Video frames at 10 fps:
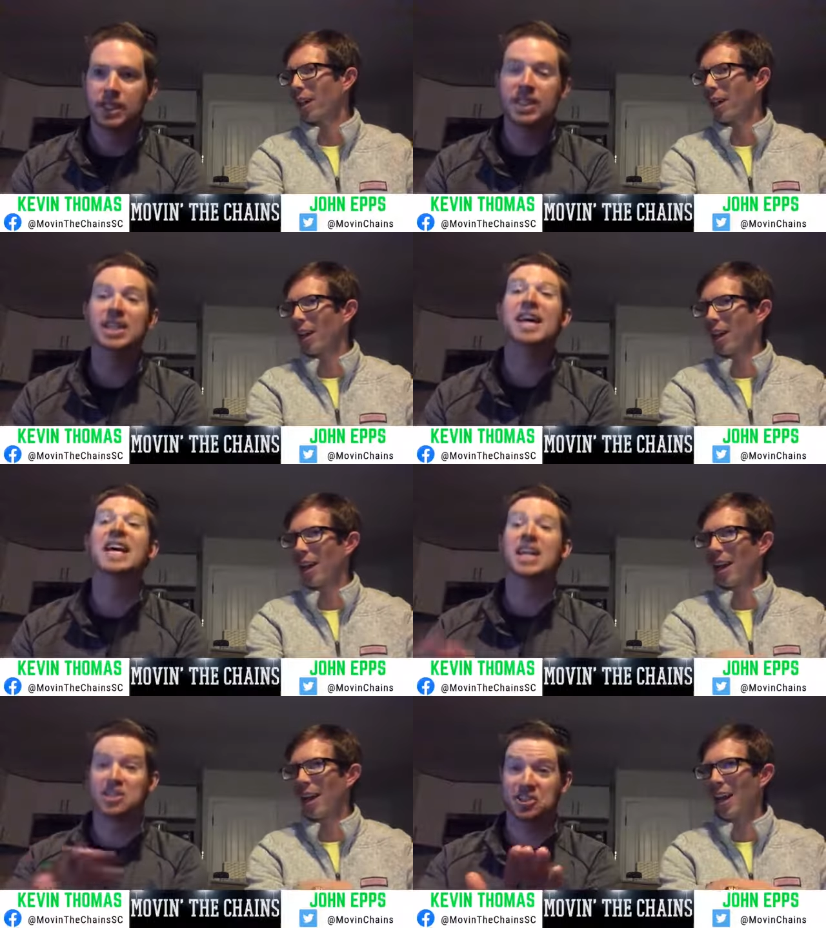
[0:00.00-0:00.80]
Speaker 1: At the
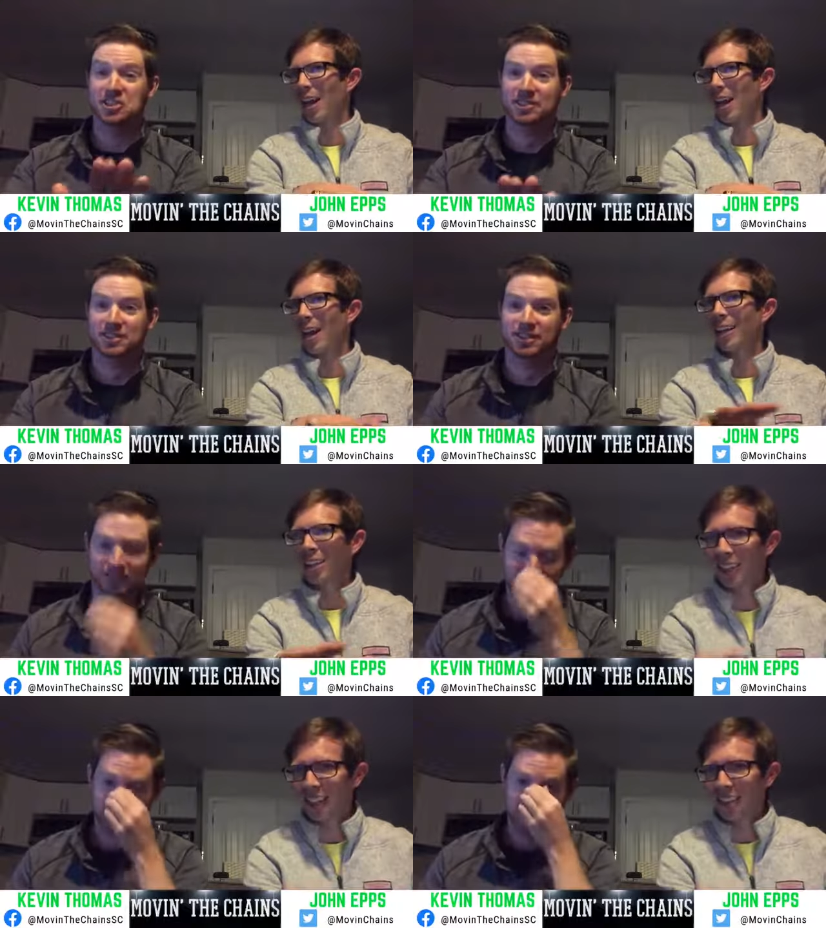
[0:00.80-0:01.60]
latest. At
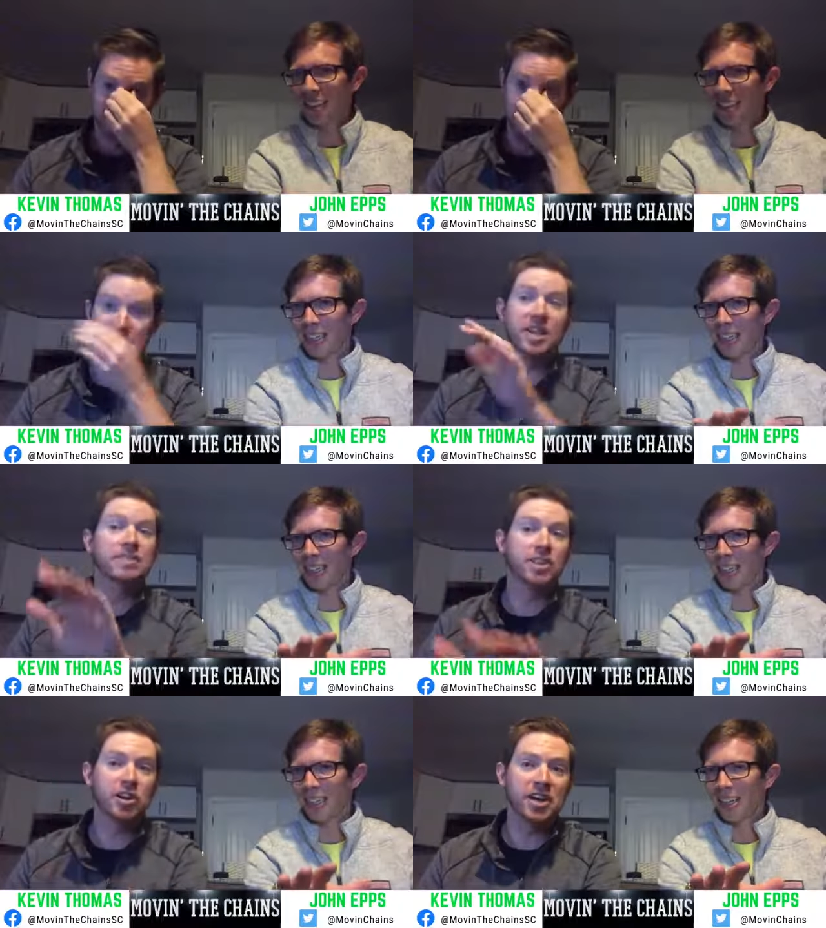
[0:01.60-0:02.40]
the latest. For a
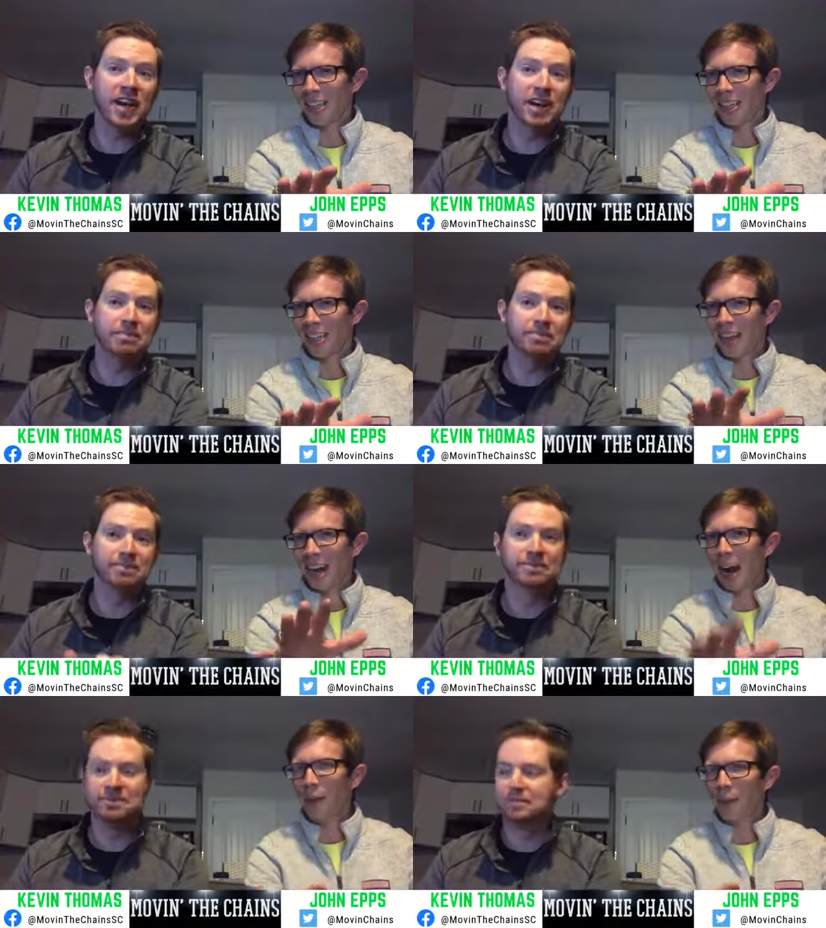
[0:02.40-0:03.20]
seven thirty game.
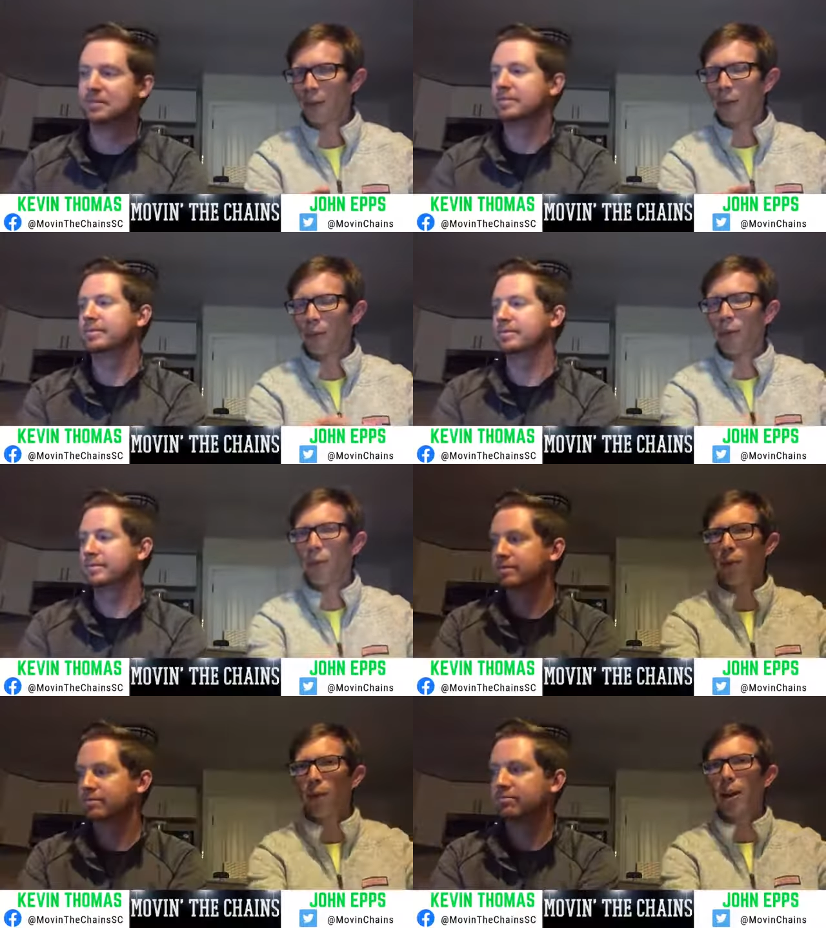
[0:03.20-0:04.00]
Hour fifteen,
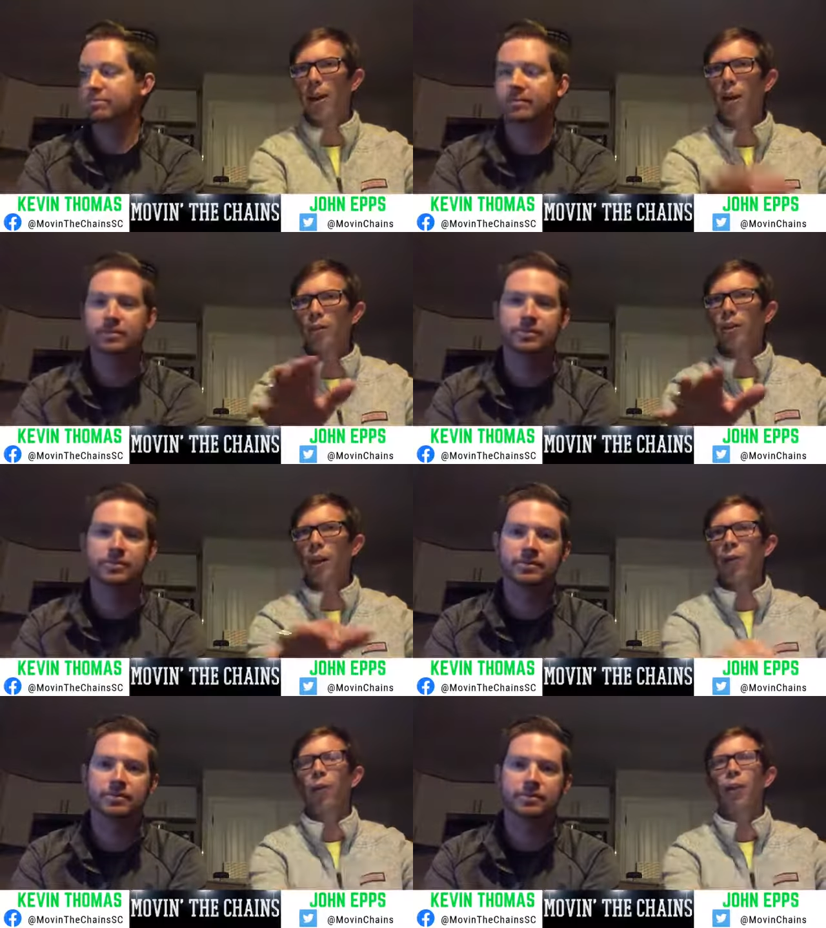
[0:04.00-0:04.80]
over an
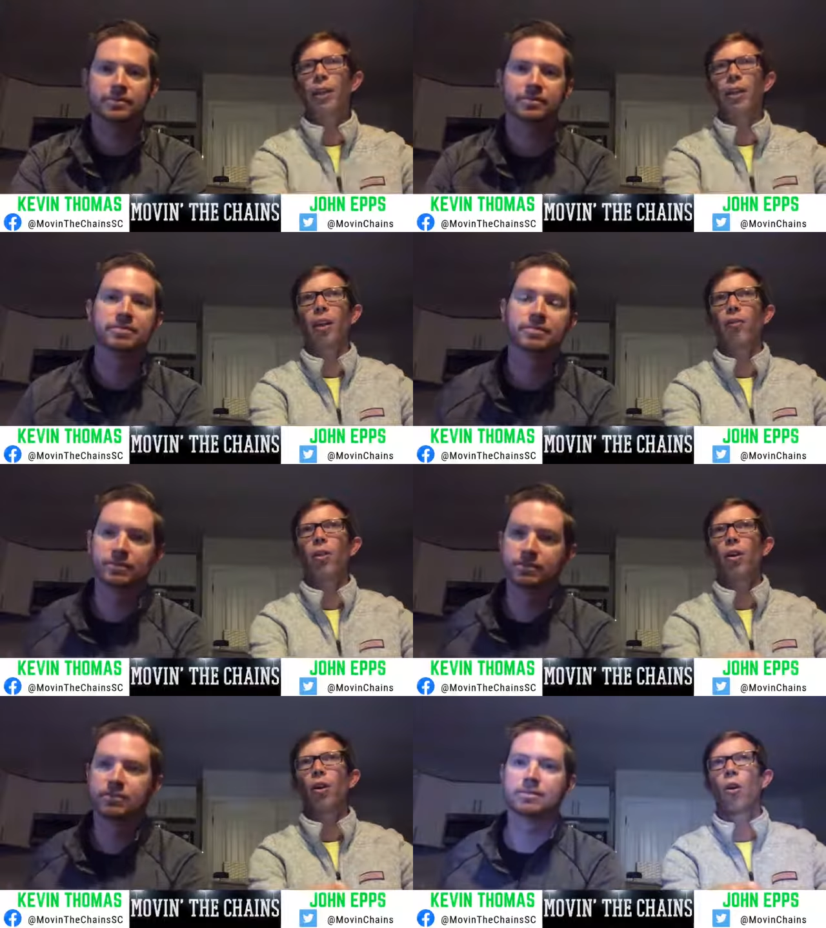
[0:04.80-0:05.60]
hour before kickoff.
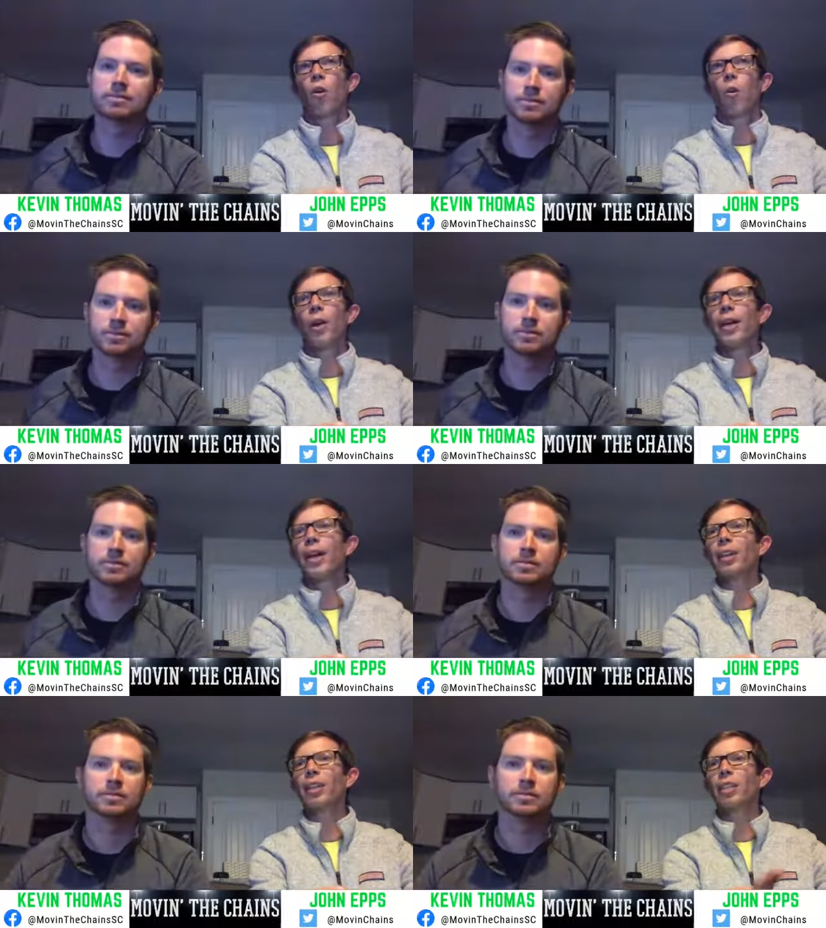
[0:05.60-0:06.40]
We
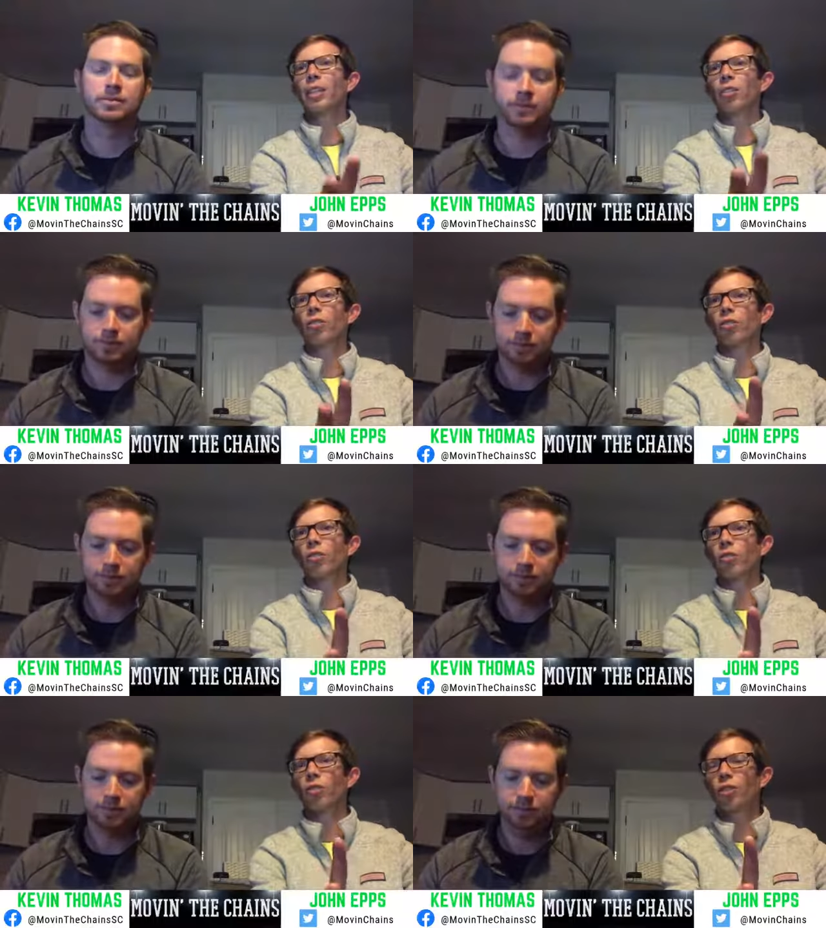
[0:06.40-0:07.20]
got there
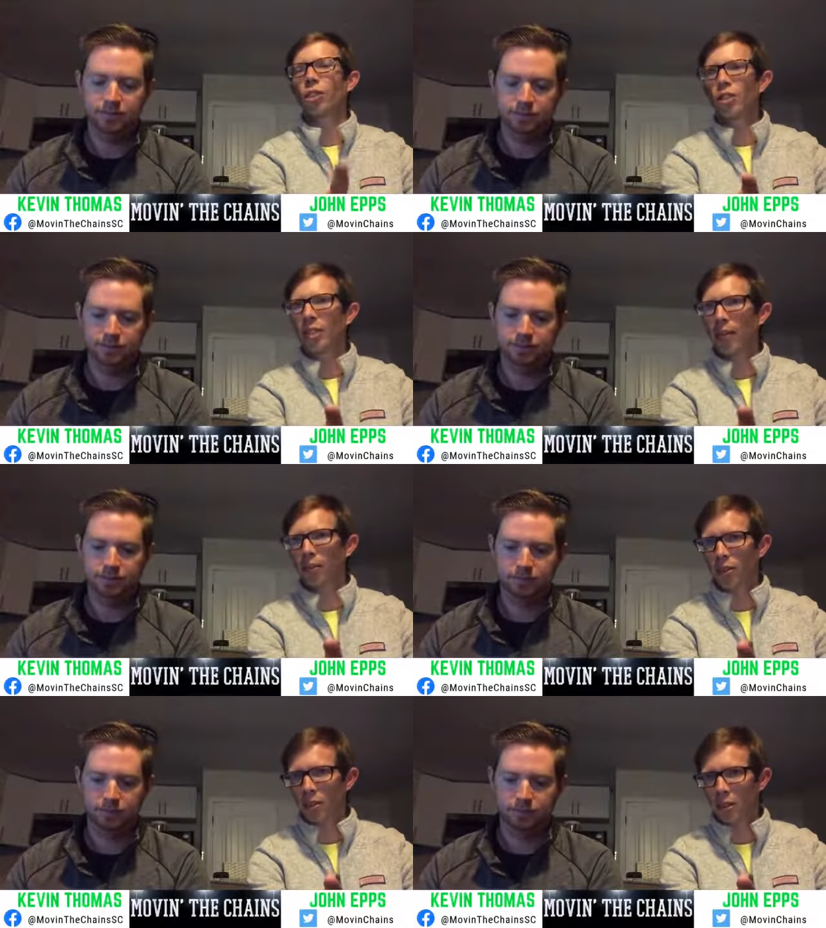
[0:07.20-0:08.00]
just
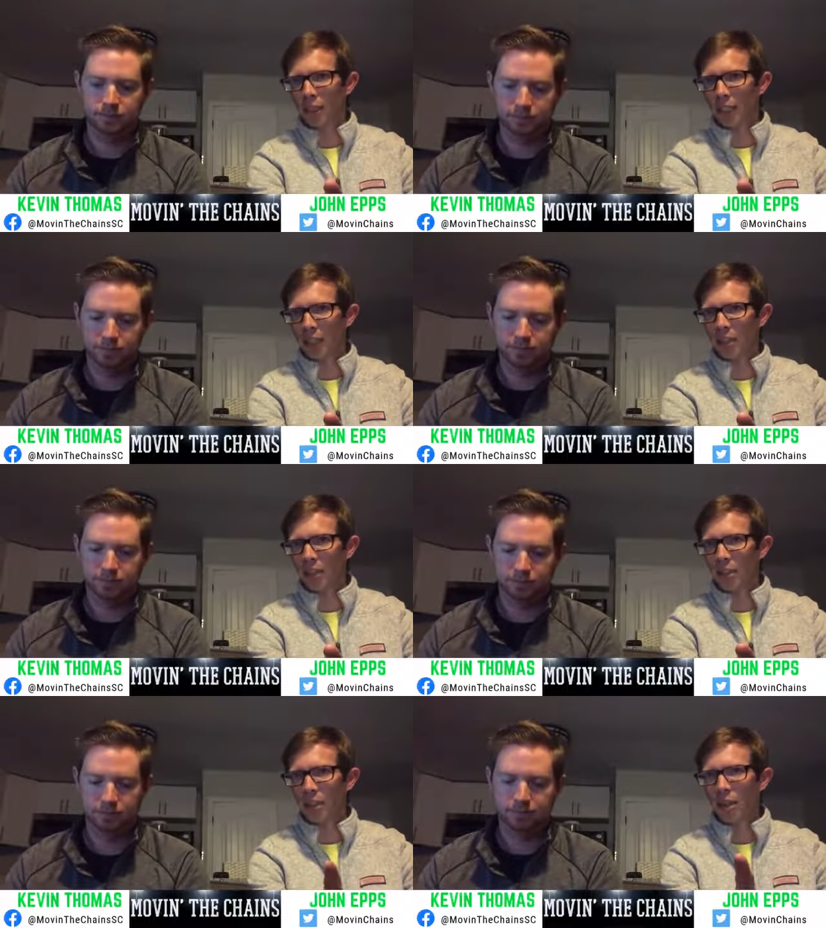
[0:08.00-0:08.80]
after
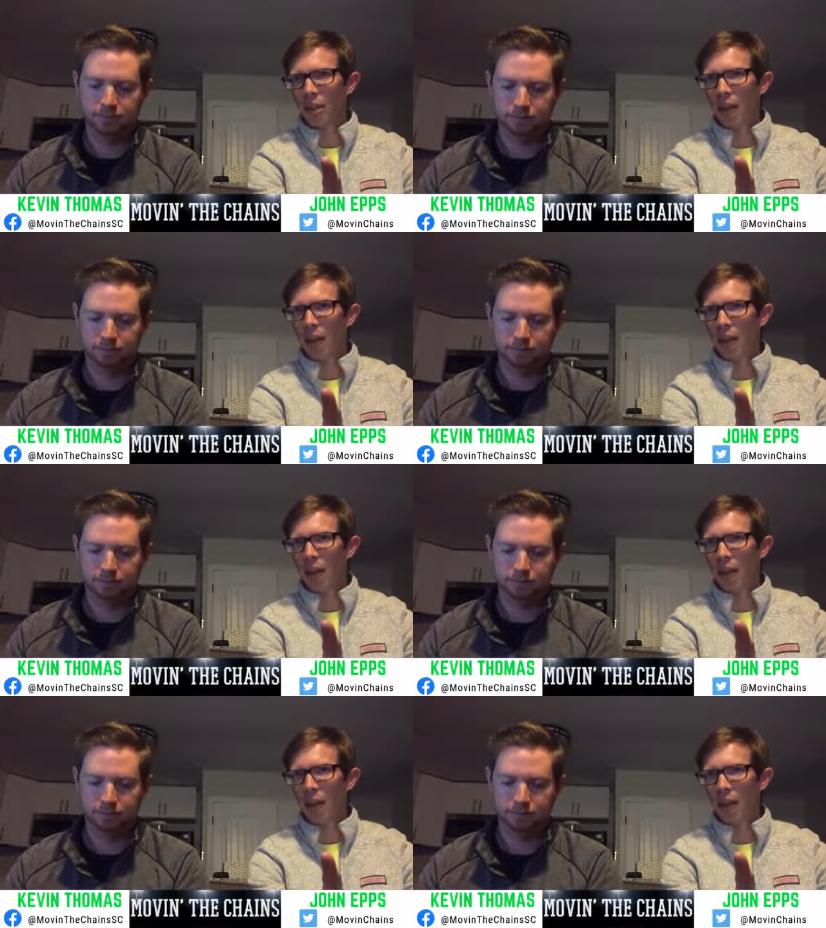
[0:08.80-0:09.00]
six.